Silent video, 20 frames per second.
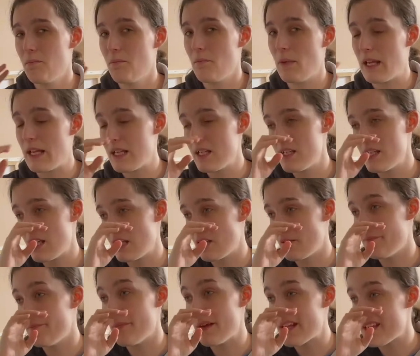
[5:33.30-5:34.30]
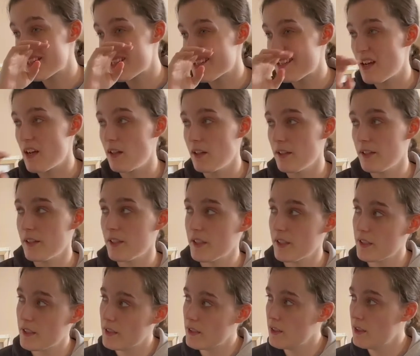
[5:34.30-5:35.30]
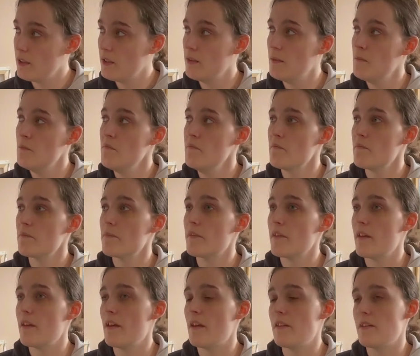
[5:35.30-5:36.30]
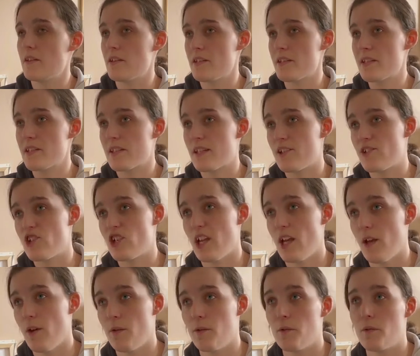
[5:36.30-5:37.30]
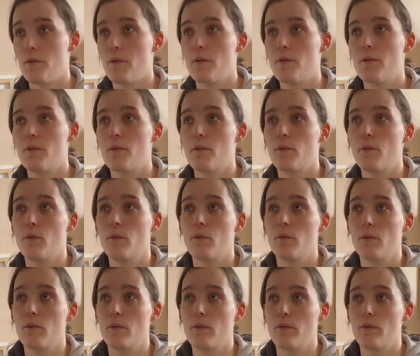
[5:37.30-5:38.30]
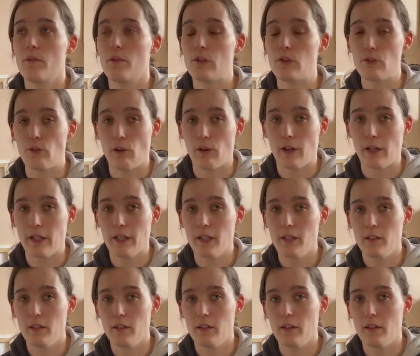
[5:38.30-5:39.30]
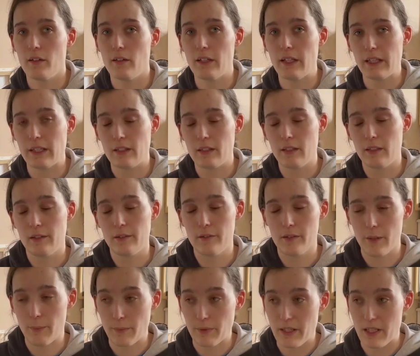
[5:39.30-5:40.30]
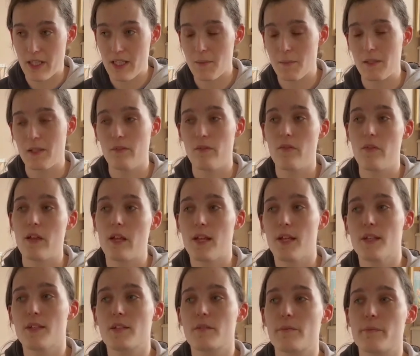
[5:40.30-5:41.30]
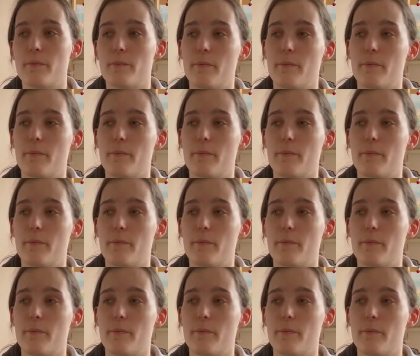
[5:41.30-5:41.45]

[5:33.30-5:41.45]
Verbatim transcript: painting the base color and then sketching out the drawing, like the placement of things.